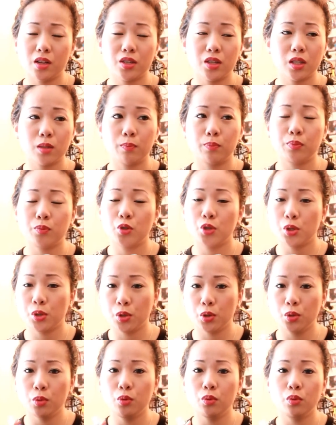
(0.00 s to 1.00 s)
It's just
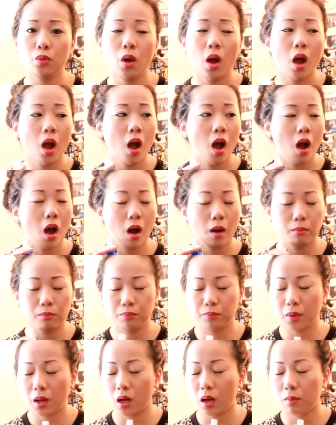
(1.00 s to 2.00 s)
true
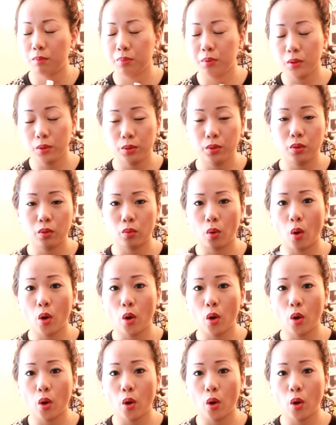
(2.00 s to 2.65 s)
blue,